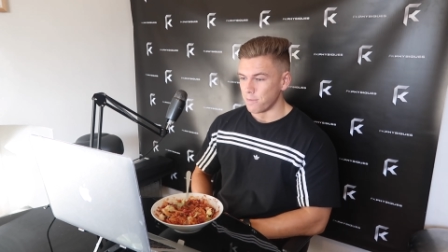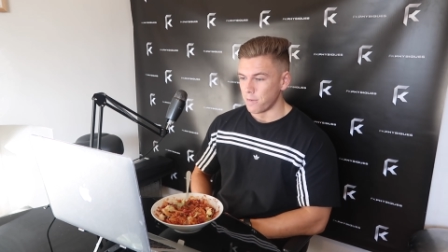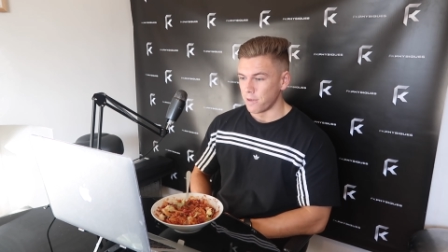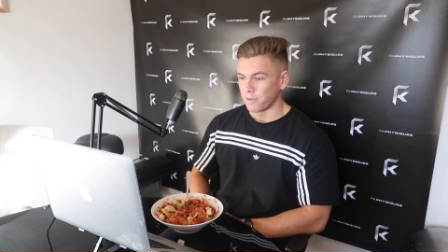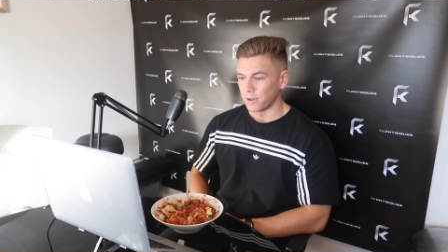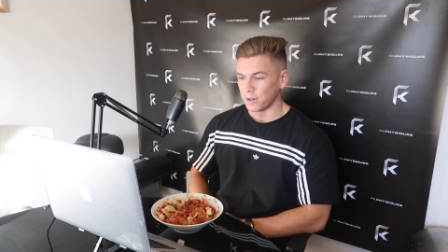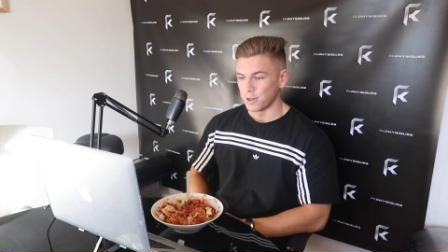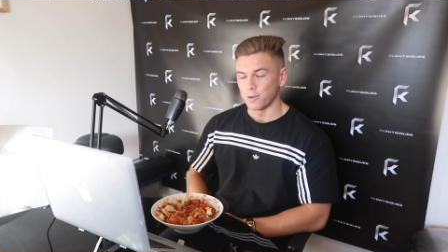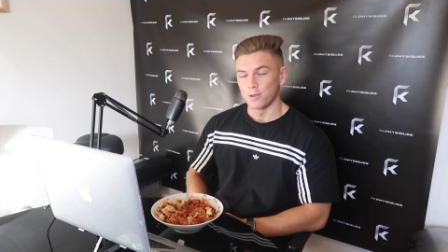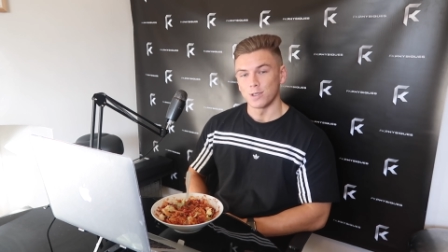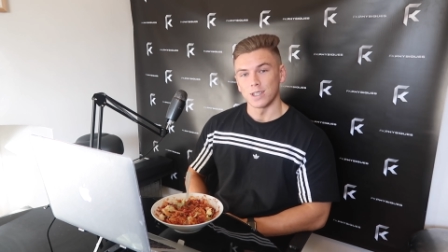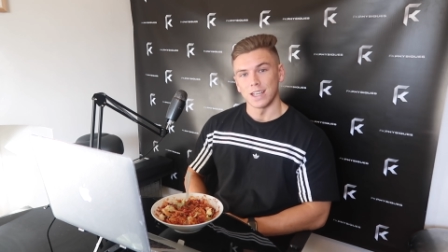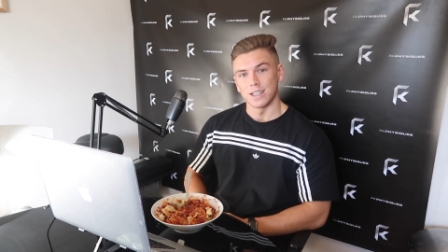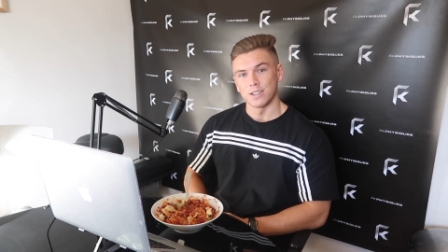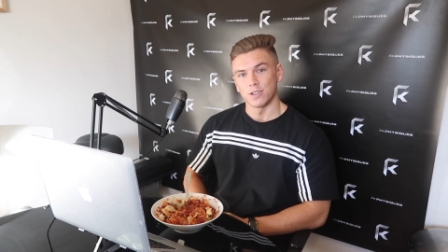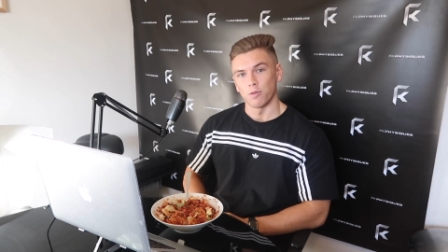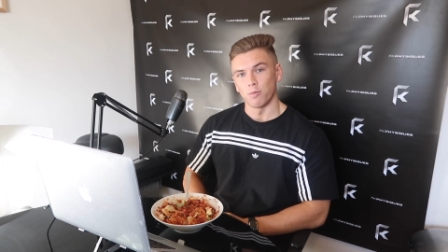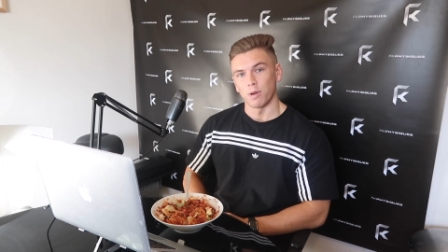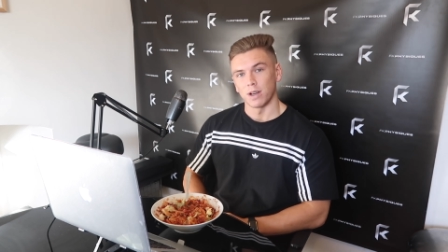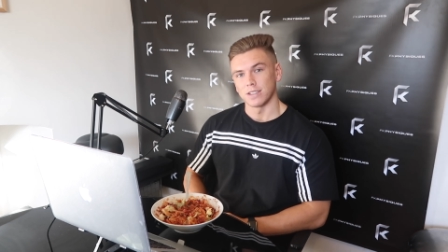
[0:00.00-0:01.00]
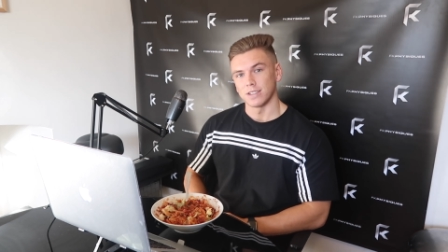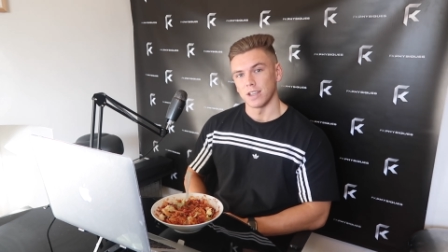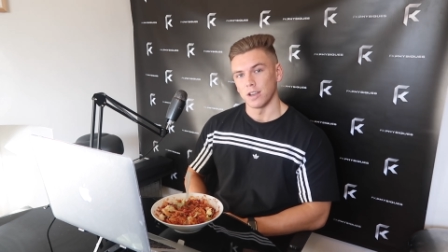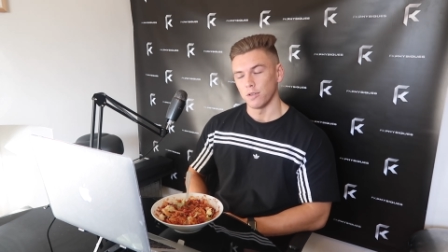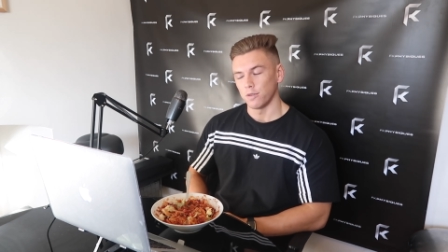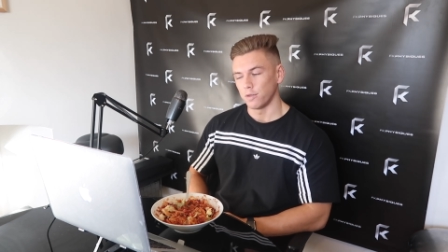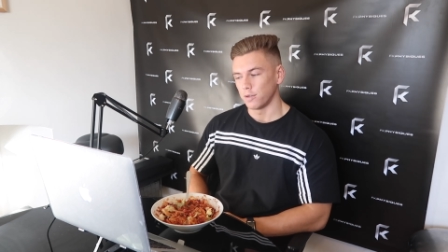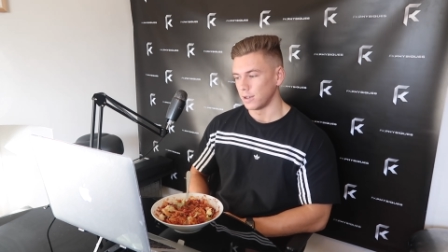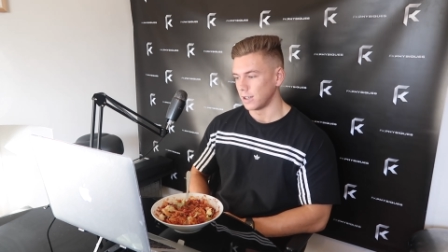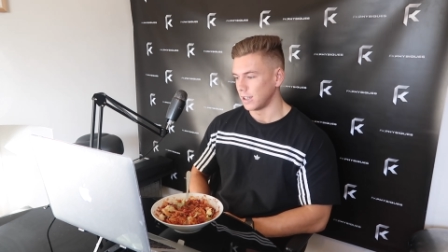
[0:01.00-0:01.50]
If I do say so
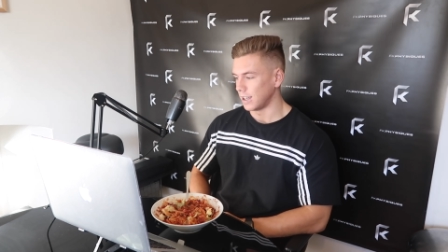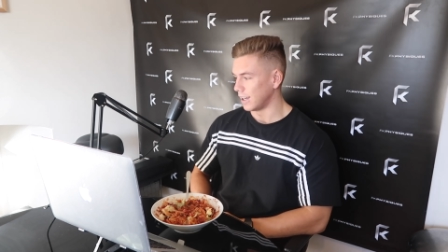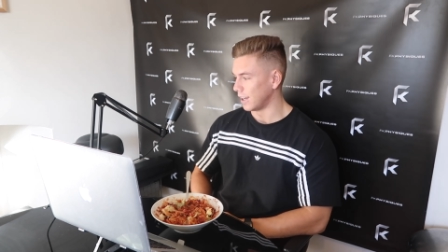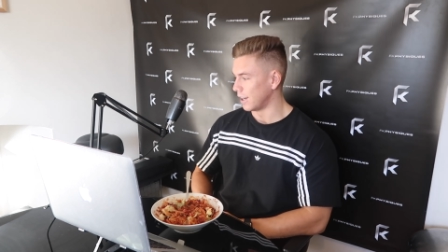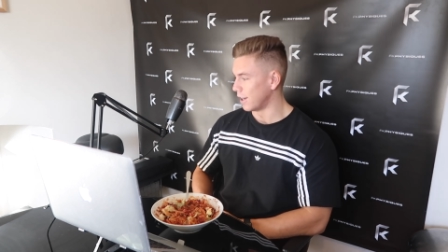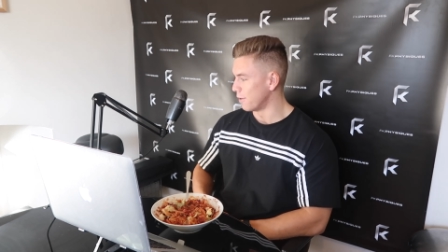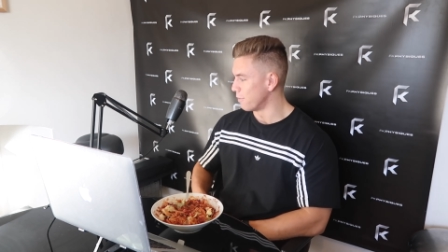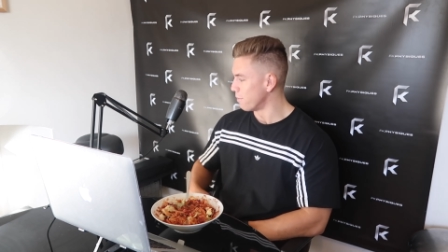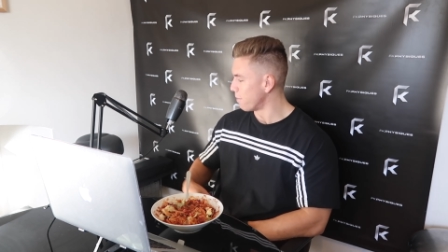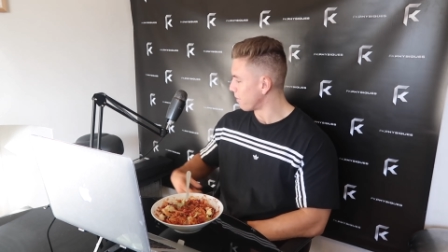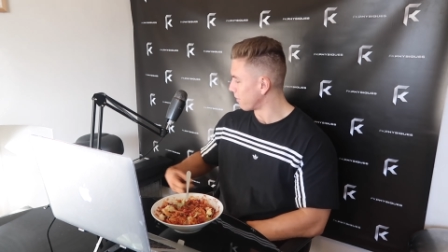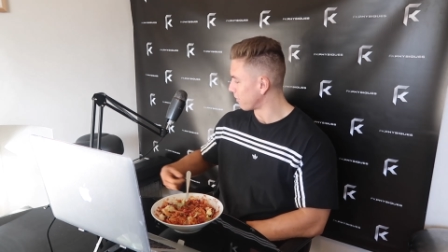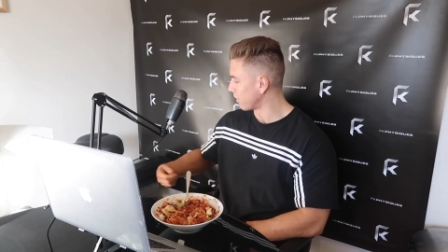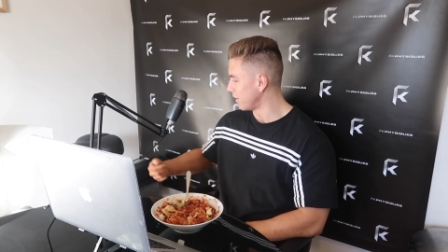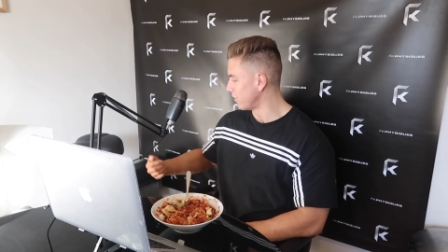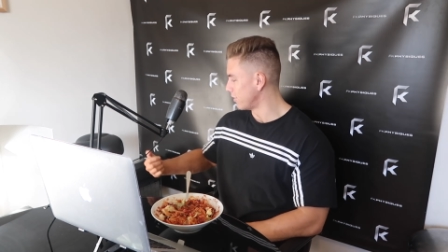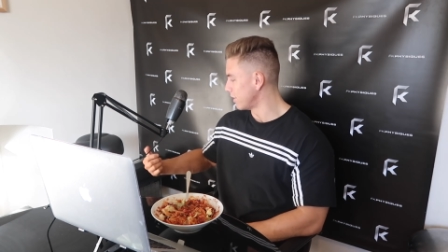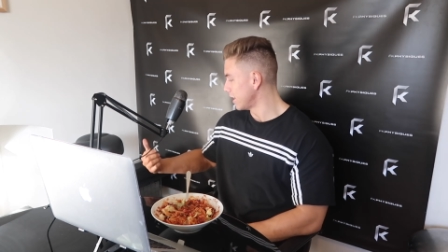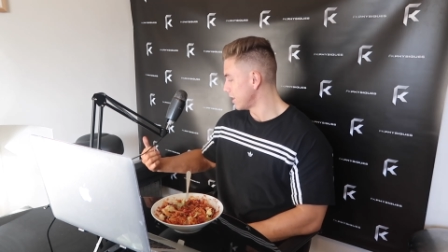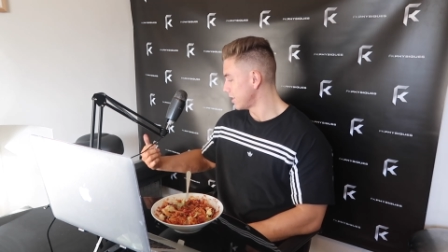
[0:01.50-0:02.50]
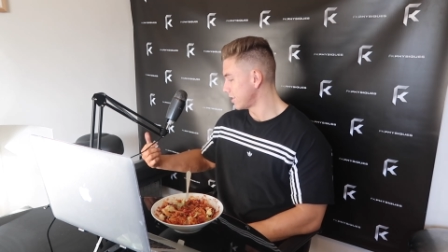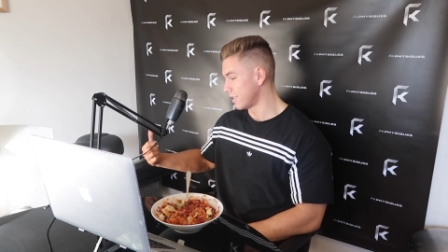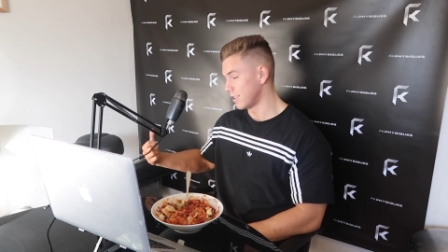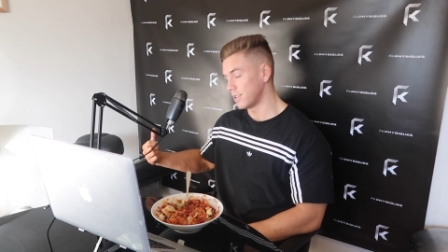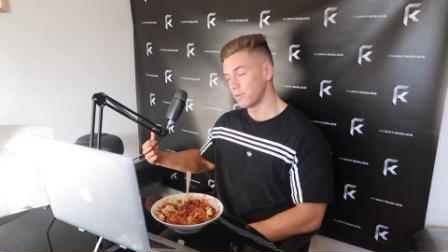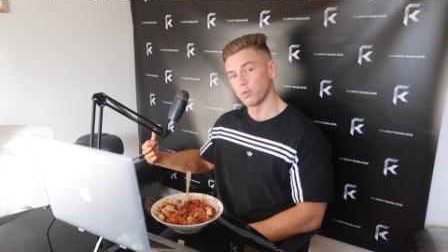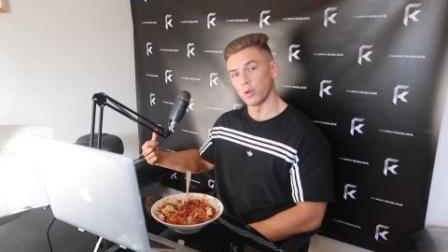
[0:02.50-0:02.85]
myself. Even this is